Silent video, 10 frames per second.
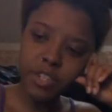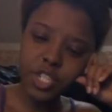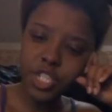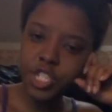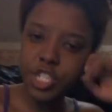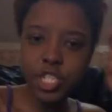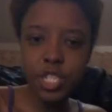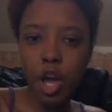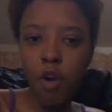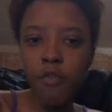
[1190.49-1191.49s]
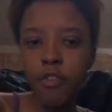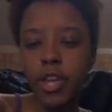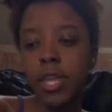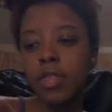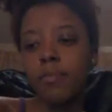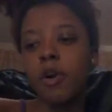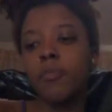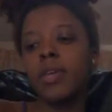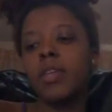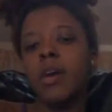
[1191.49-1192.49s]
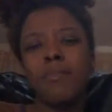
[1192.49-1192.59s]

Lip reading: And she's over it at the moment.